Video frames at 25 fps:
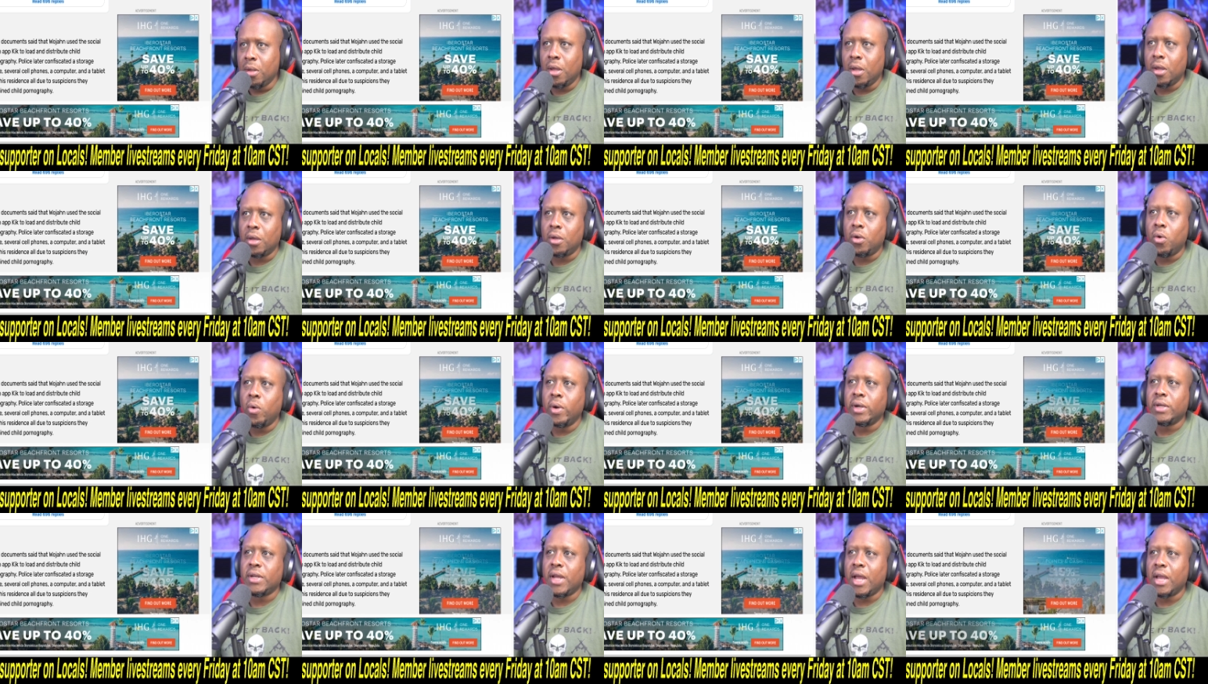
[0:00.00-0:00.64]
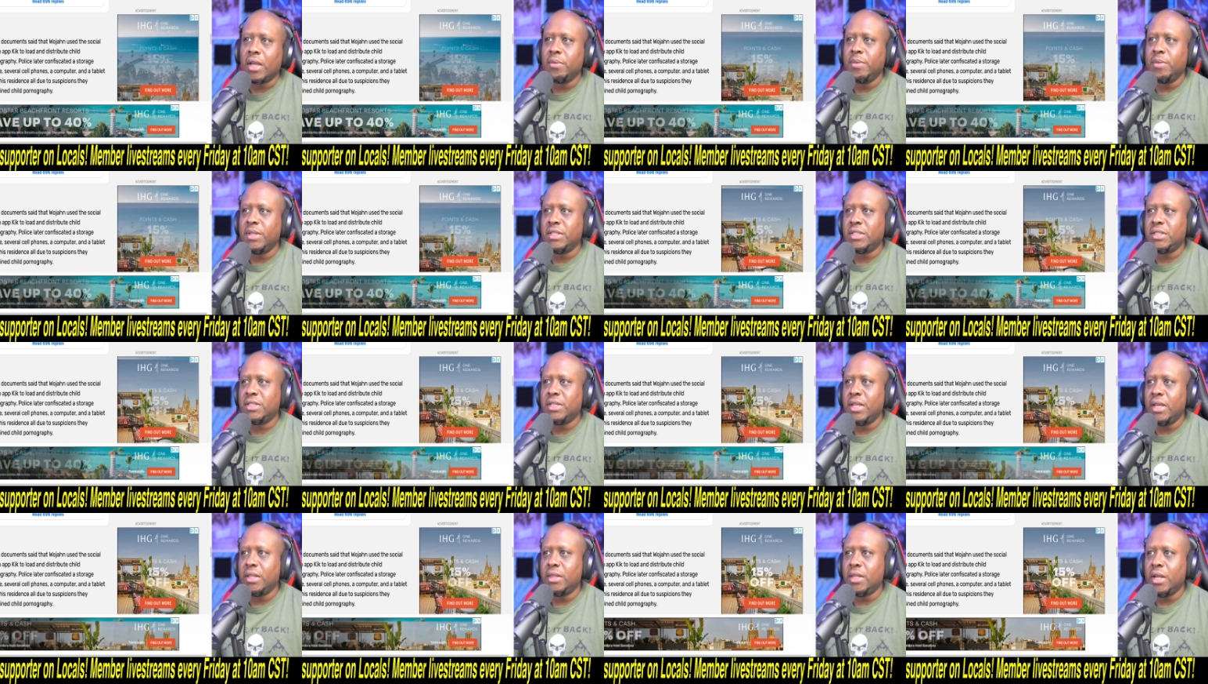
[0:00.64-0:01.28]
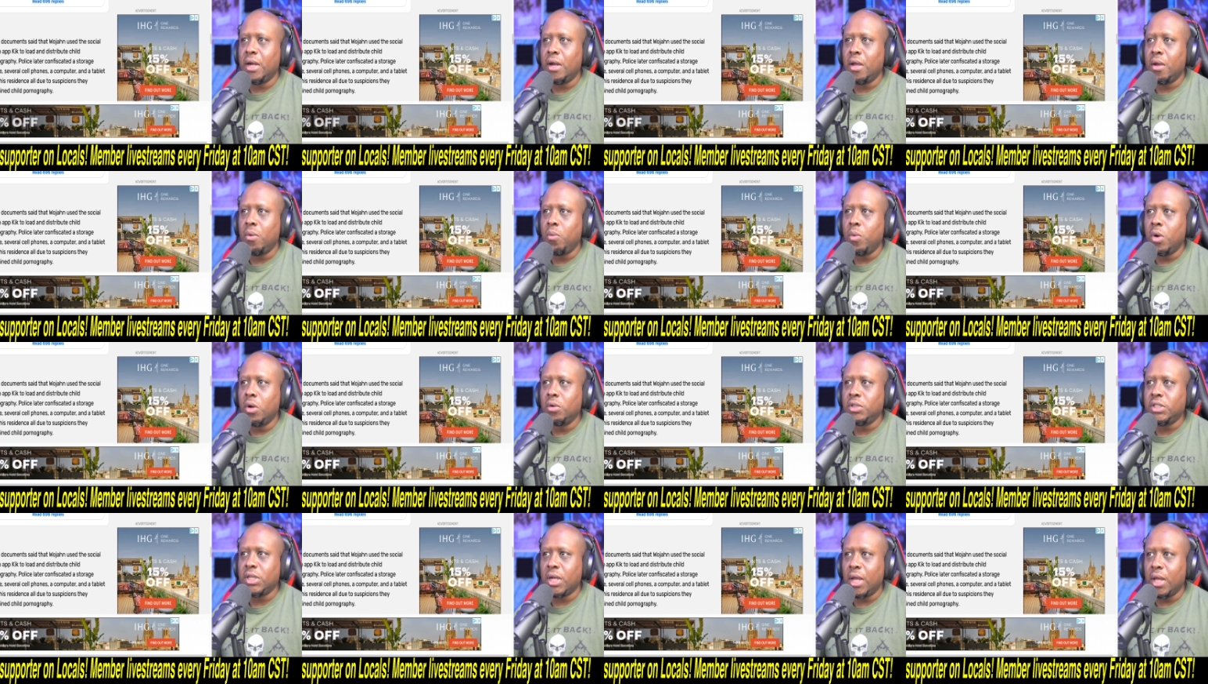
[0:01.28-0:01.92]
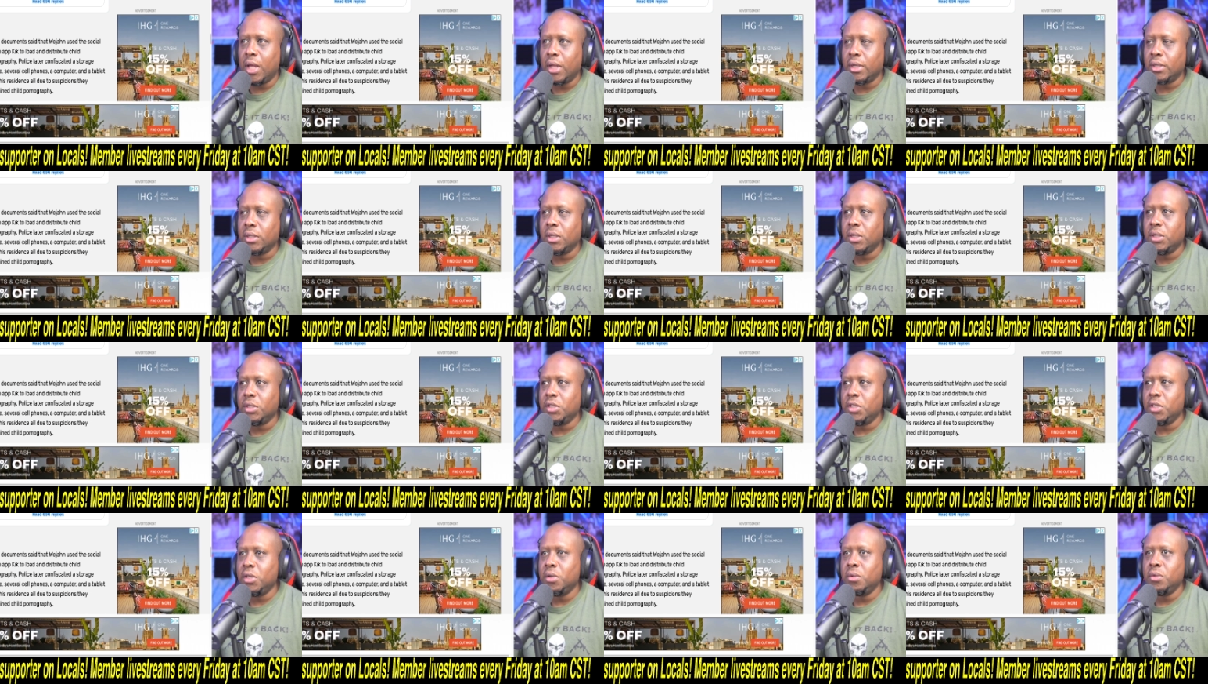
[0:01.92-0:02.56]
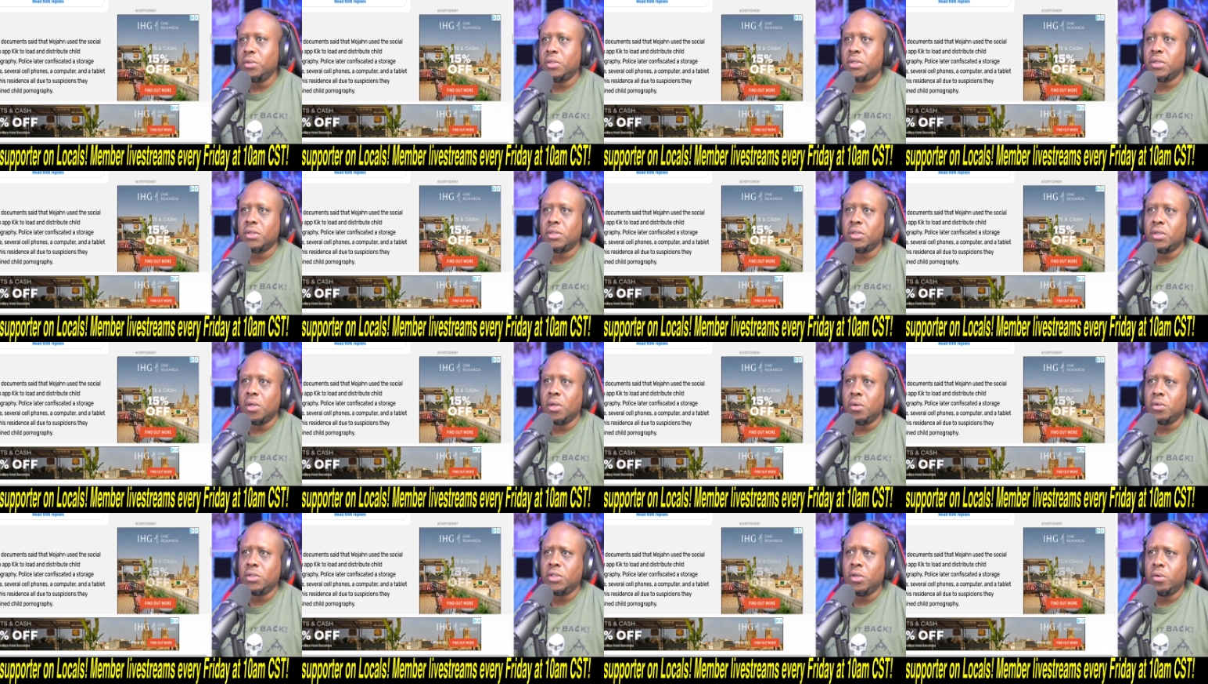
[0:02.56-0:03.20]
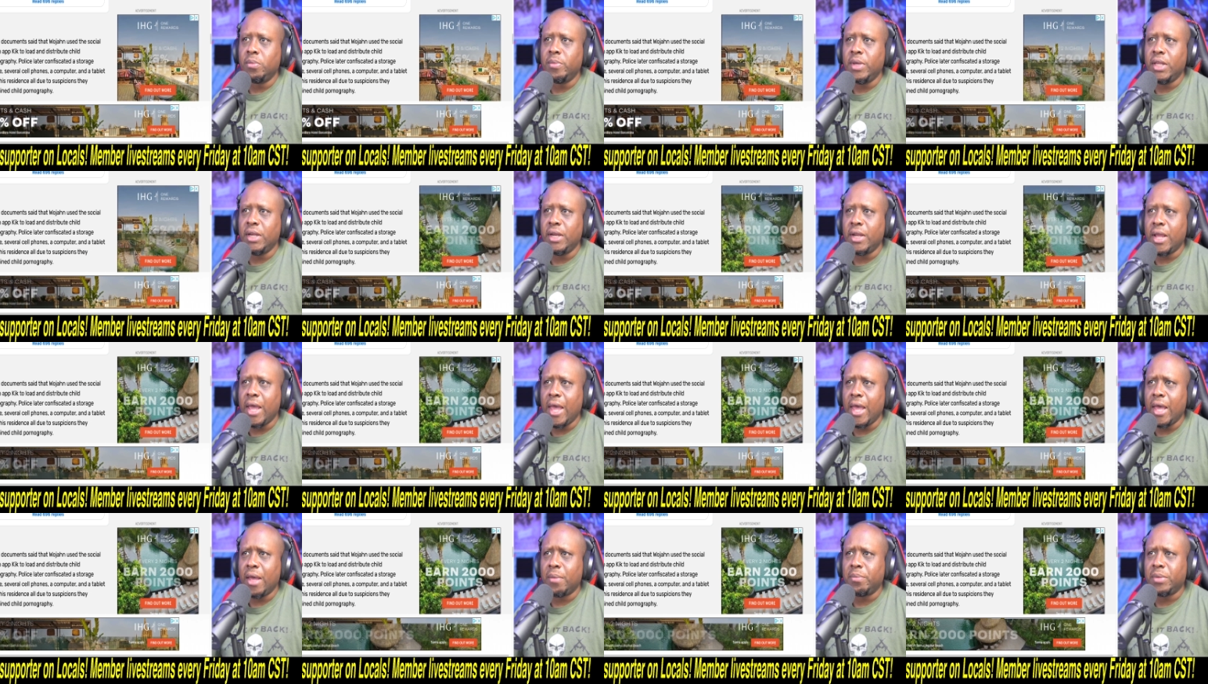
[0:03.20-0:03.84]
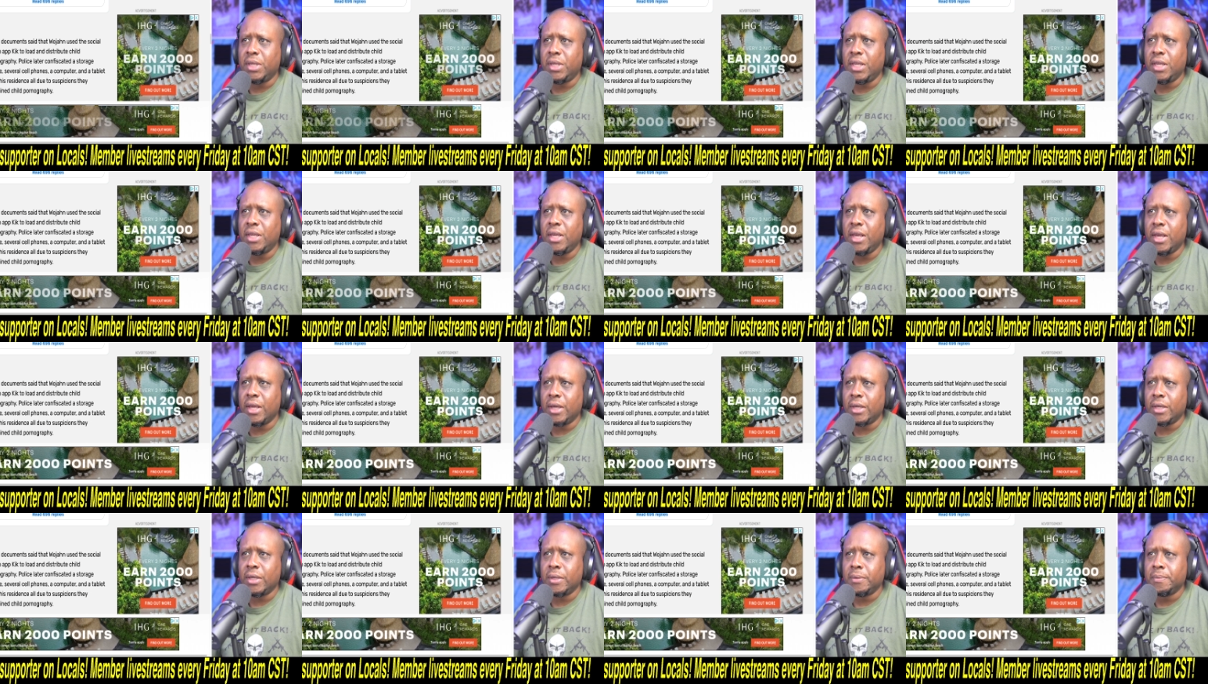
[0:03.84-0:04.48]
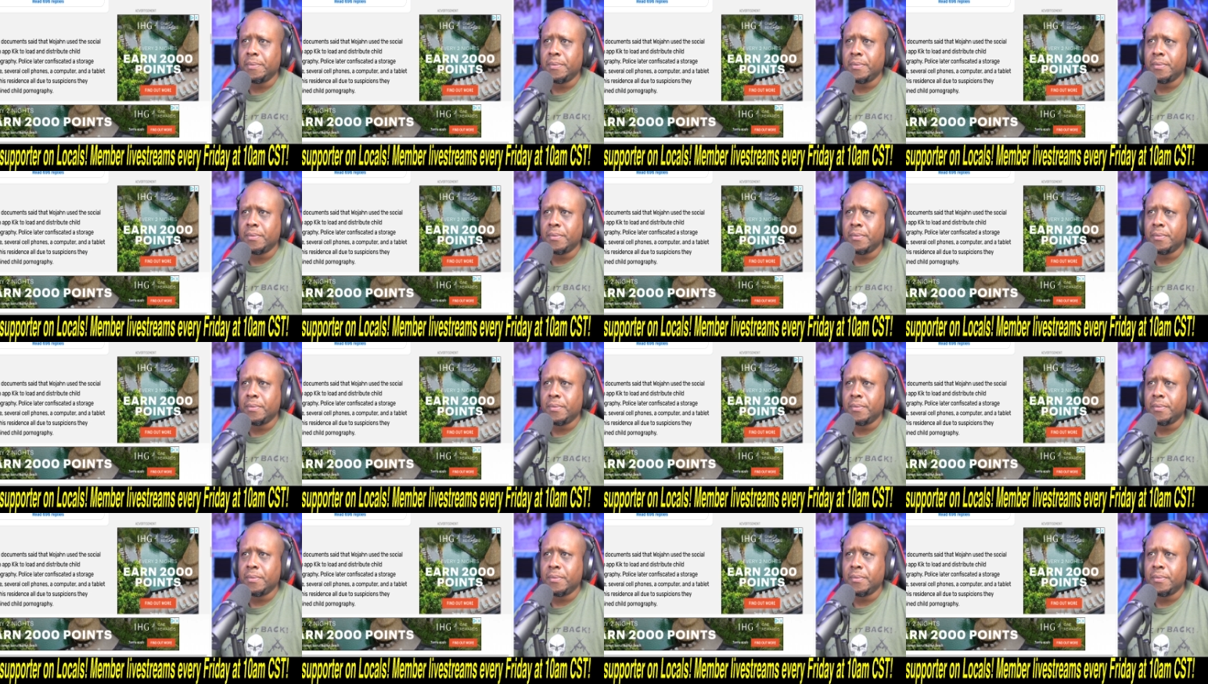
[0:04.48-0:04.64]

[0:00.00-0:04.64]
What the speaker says: Court documents said that Wojahn used the social media app Keek.